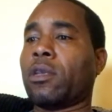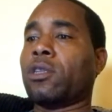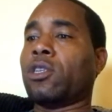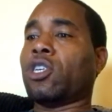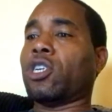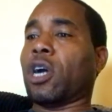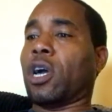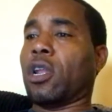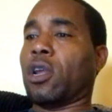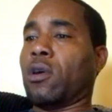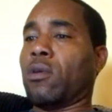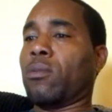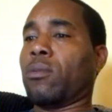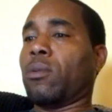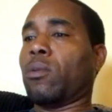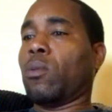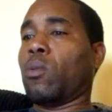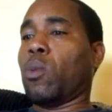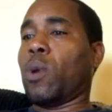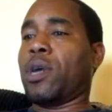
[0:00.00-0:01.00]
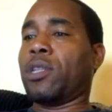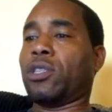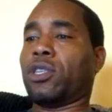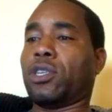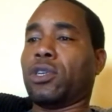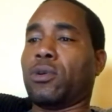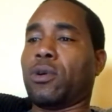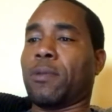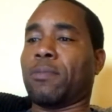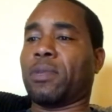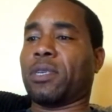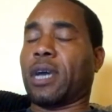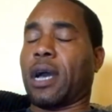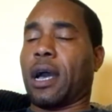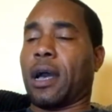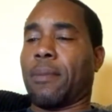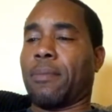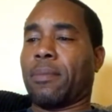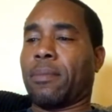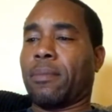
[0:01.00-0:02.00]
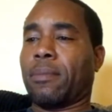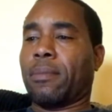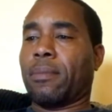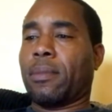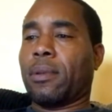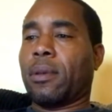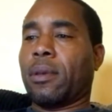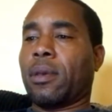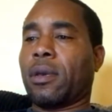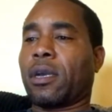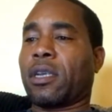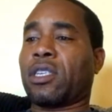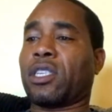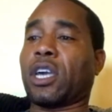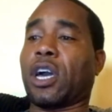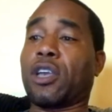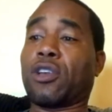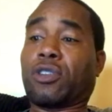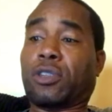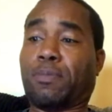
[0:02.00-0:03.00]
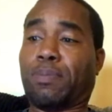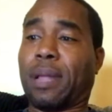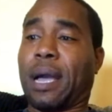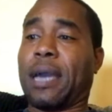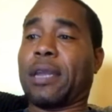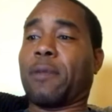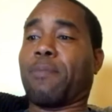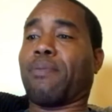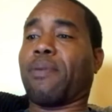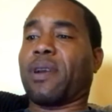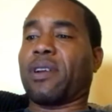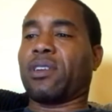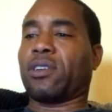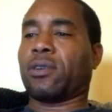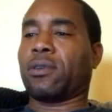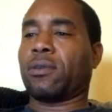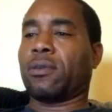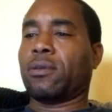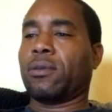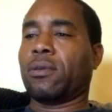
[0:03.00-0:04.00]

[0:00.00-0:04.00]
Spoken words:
Charlo, 1-2 up top. Castano's applying the pressure.